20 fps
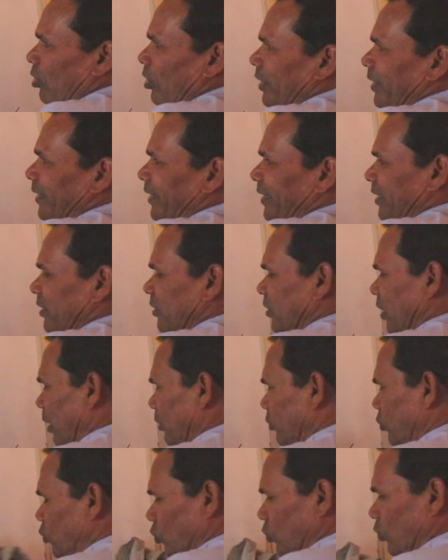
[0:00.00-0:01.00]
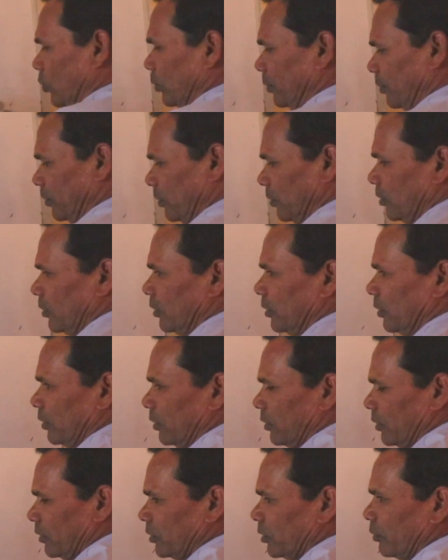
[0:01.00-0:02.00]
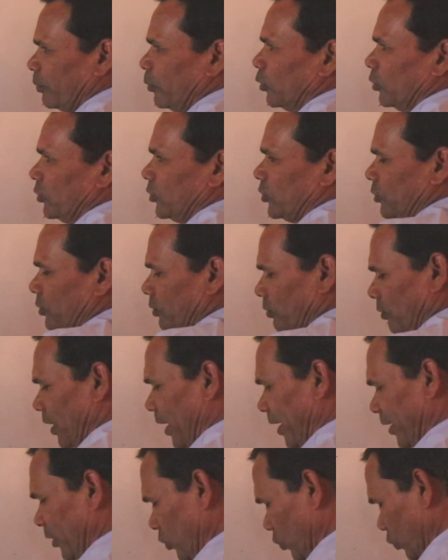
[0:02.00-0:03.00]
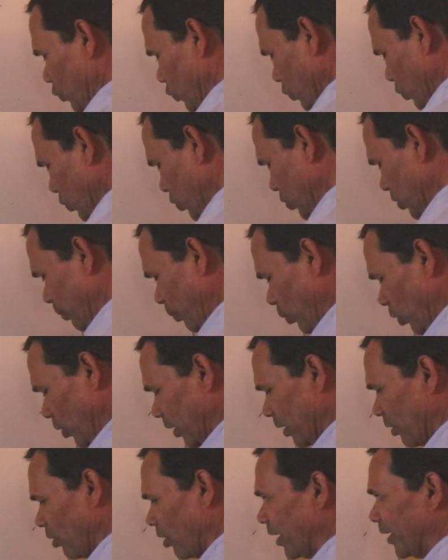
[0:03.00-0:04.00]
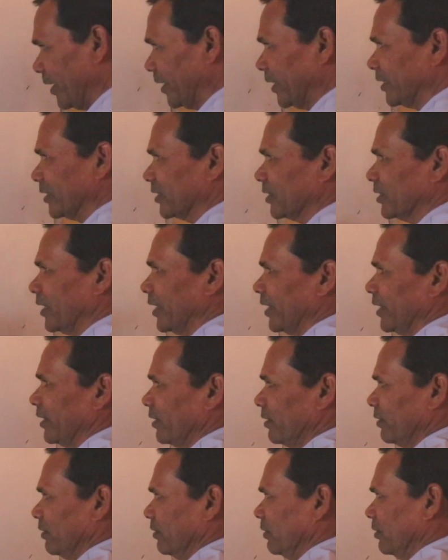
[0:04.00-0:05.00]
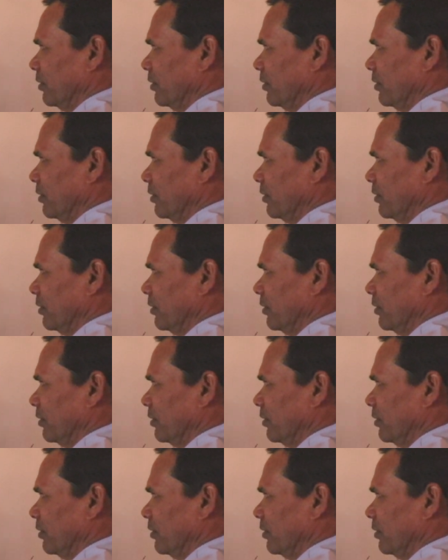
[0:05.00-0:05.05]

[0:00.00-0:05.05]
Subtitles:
coordinates also. Suppose you would like to use the polar coordinates, then